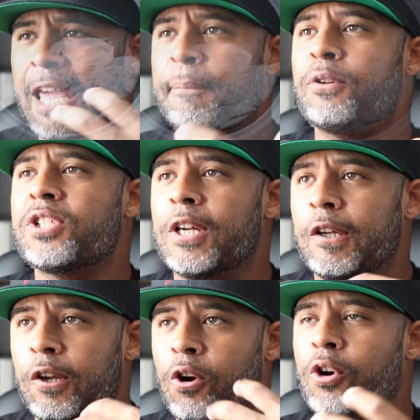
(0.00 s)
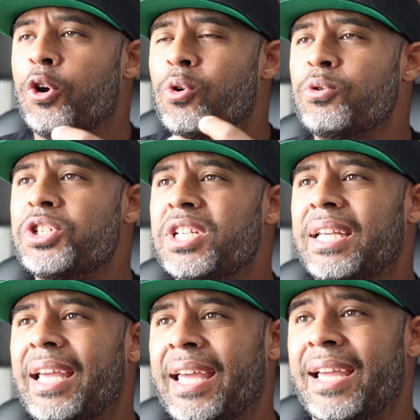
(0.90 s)
able to learn who
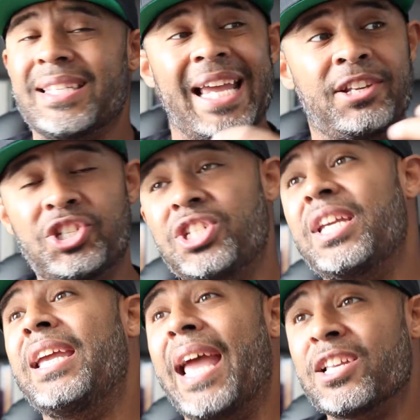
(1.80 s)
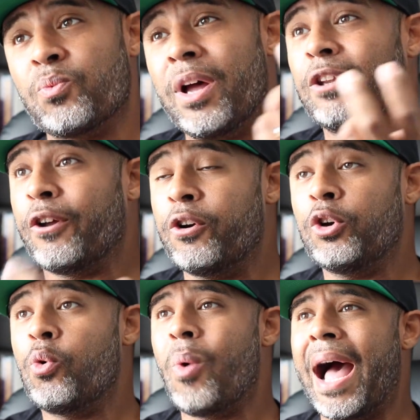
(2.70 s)
she is. And she as well learned
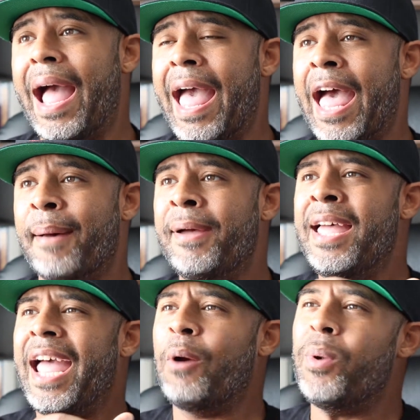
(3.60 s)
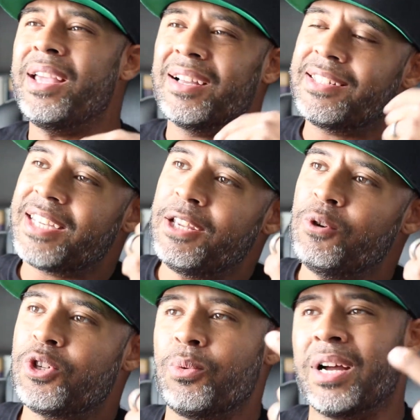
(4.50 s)
who I am. And we
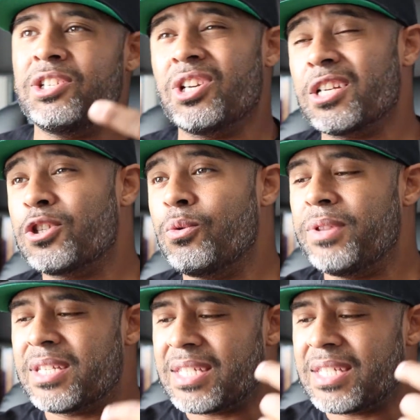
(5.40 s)
continue to adjust through the